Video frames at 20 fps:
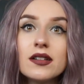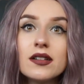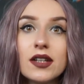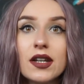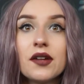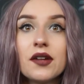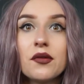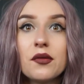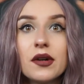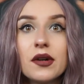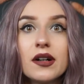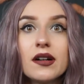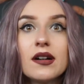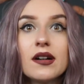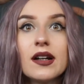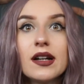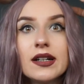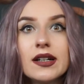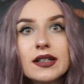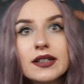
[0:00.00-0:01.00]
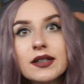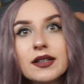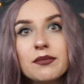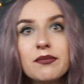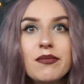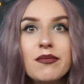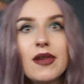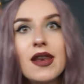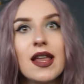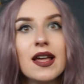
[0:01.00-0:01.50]
they were like
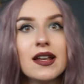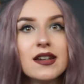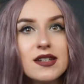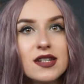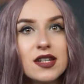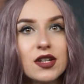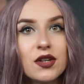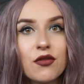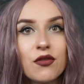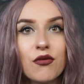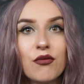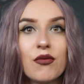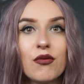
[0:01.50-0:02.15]
blending